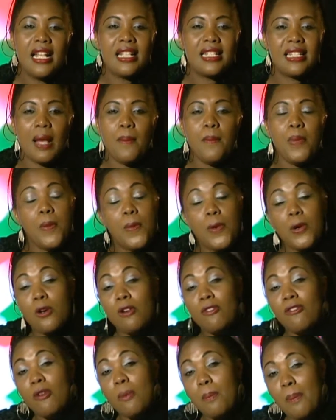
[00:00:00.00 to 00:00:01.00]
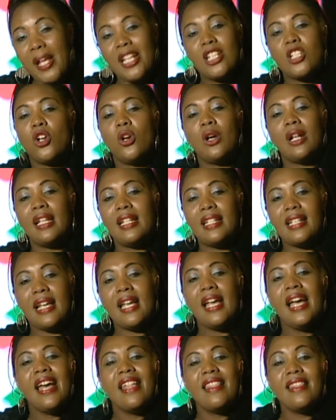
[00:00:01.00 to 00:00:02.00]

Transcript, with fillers: some people go for beach holiday.